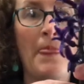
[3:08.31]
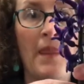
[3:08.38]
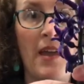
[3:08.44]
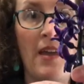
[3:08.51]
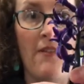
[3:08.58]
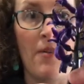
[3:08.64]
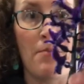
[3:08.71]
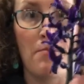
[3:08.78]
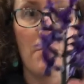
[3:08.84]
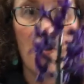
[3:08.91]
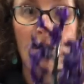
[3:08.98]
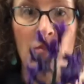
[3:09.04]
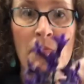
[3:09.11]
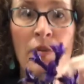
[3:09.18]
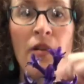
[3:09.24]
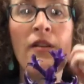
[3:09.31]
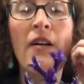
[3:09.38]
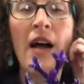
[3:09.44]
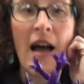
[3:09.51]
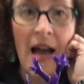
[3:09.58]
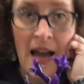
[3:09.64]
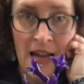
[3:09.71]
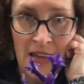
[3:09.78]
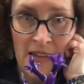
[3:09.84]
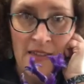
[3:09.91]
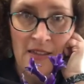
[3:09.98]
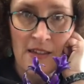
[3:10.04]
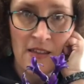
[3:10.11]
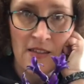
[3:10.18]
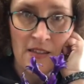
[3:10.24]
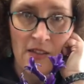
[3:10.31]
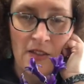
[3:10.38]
I have a purple hyacinth.